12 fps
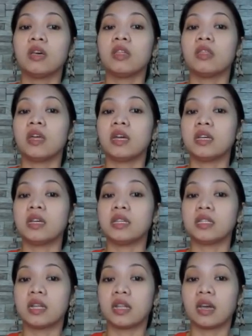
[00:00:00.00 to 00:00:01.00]
that
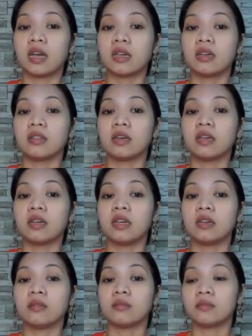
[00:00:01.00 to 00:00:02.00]
is attacking the
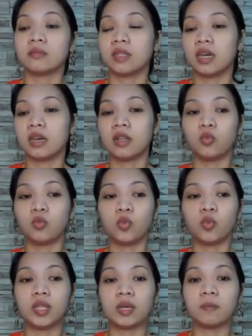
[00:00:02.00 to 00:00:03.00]
king. Yeah, and
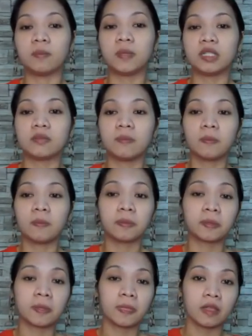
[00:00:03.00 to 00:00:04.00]
win a piece.
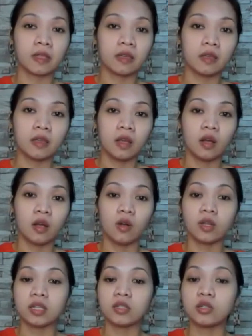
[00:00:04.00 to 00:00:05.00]

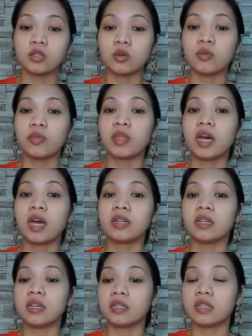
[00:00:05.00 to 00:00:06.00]
Okay, so that
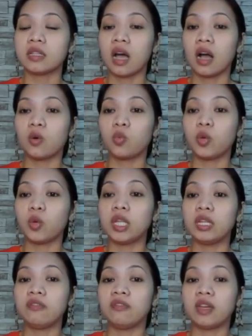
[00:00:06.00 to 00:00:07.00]
is how we
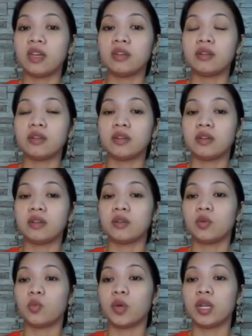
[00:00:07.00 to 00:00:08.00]
defend
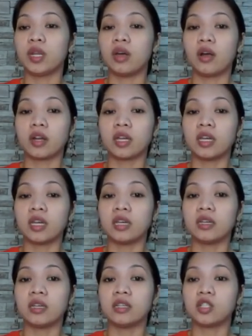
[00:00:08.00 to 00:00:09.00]
when our king
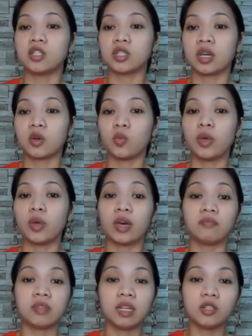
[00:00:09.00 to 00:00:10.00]
is checked. We
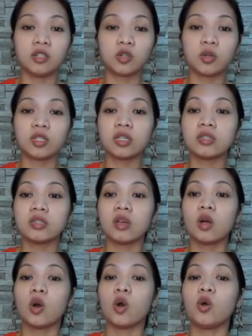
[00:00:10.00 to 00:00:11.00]
have three choices.
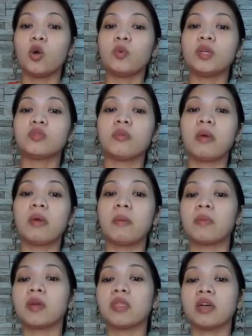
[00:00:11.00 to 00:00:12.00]
Always
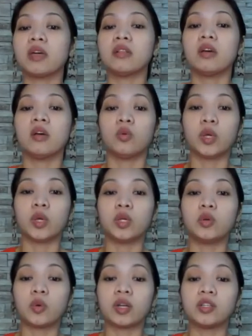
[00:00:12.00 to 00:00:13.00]
remember that when
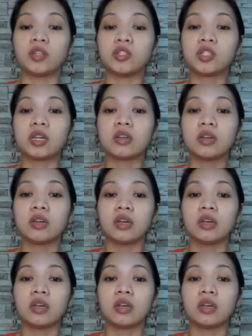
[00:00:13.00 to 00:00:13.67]
you are in check,